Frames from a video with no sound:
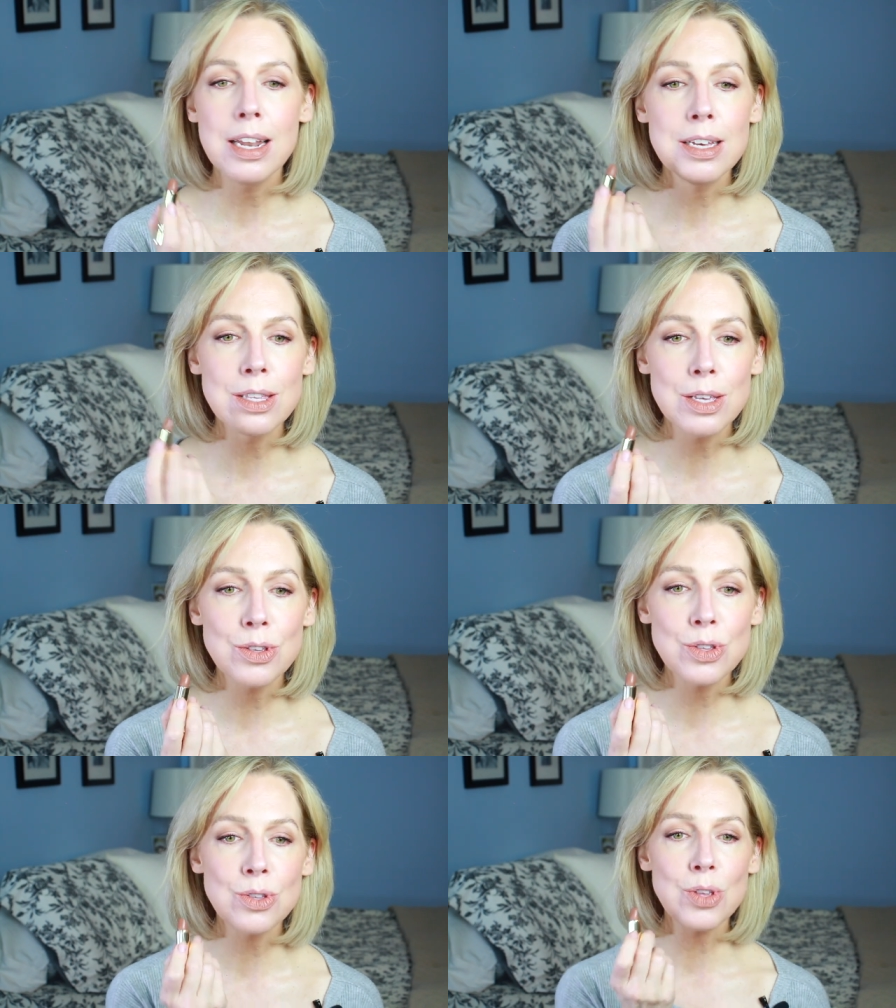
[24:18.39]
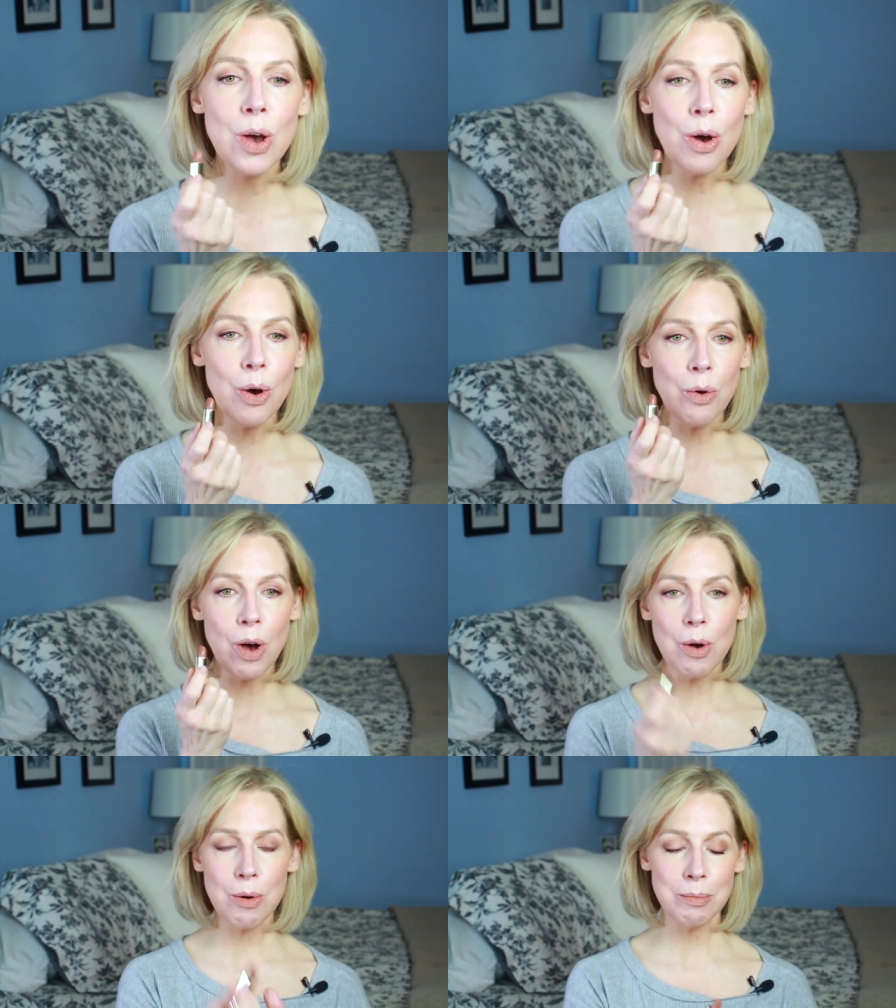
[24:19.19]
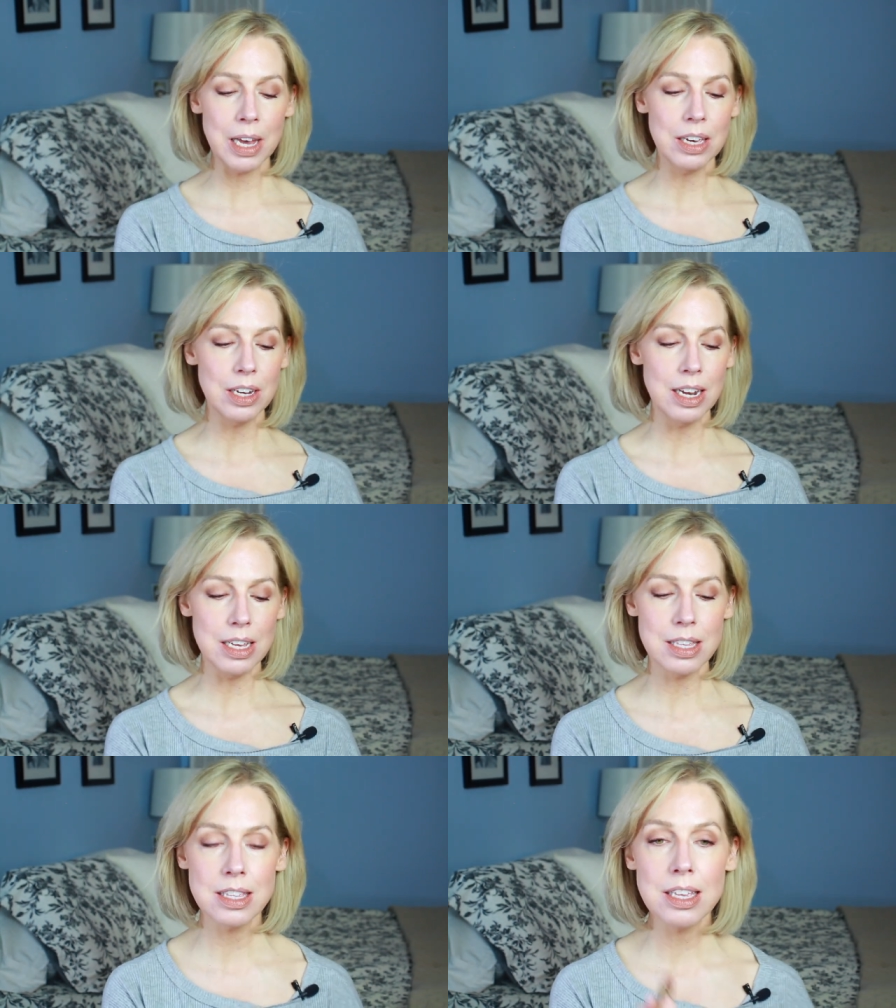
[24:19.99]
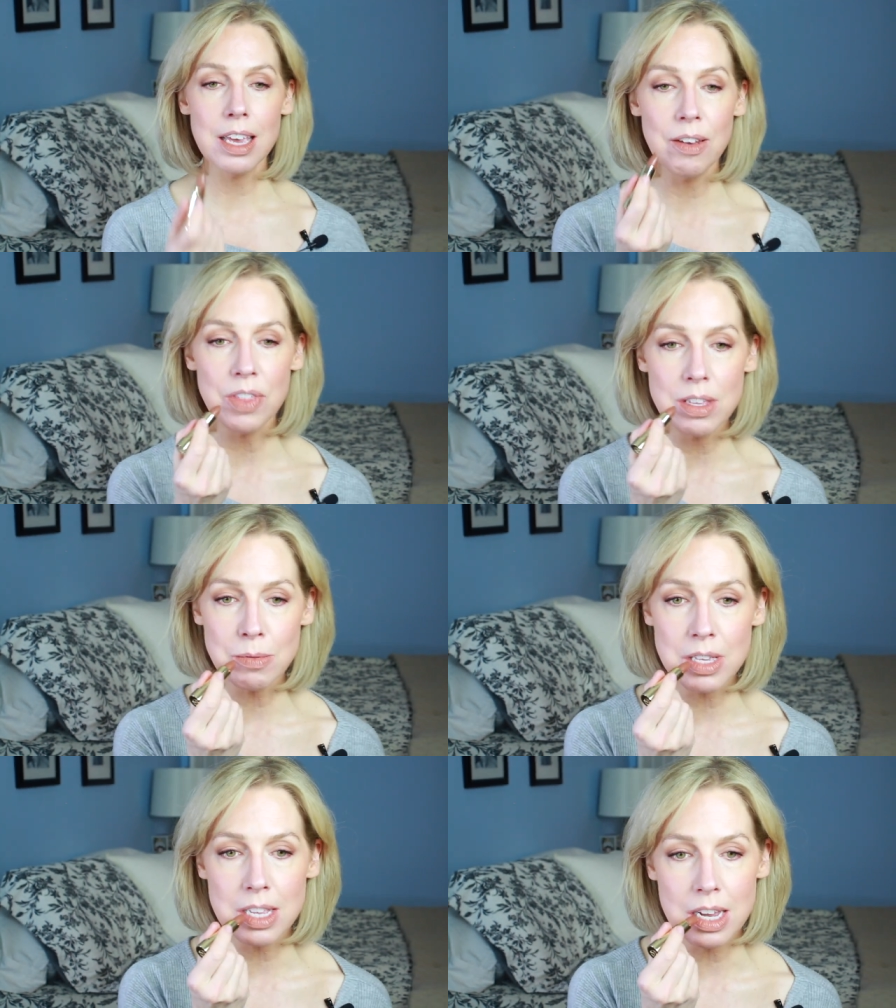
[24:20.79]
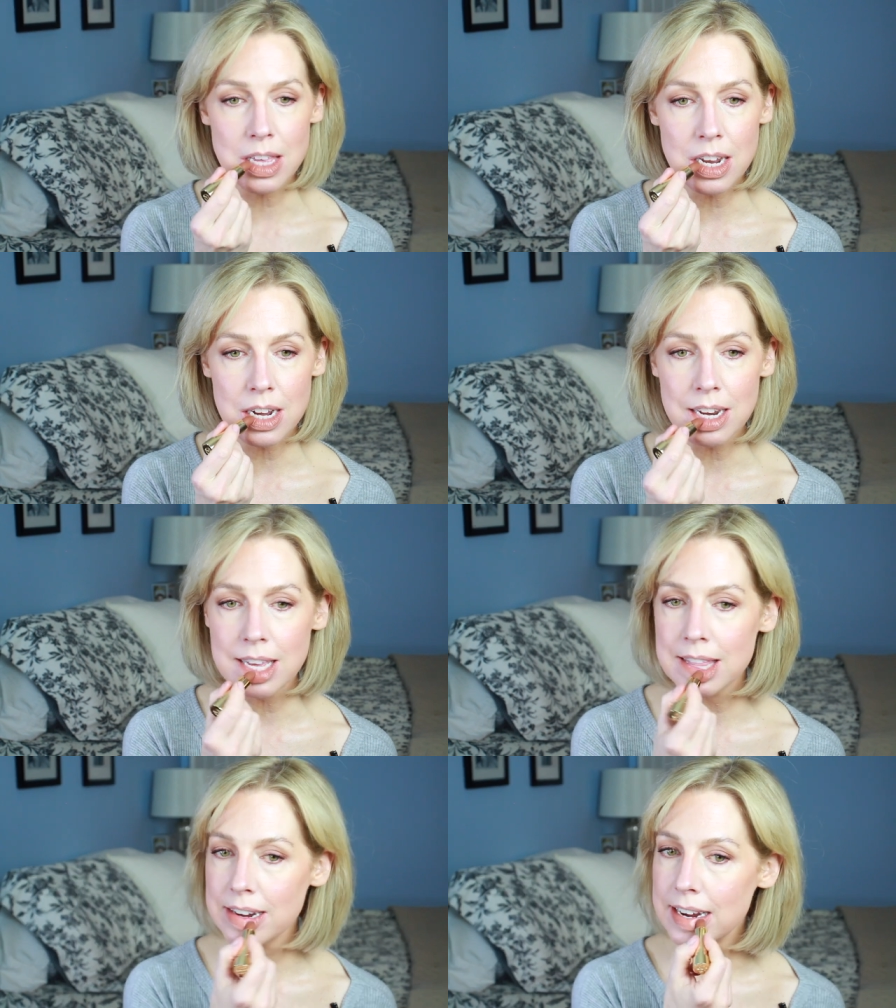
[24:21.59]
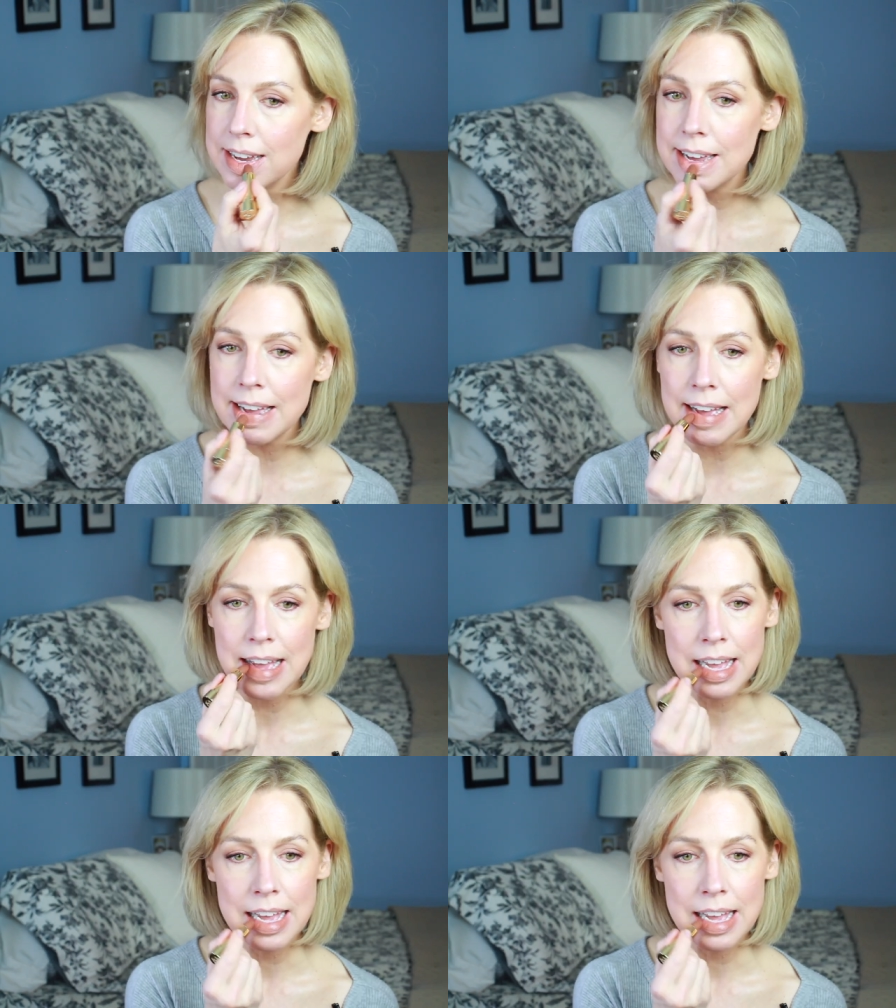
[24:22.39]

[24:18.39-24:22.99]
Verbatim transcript: It is so, oh my goodness. If this was 1993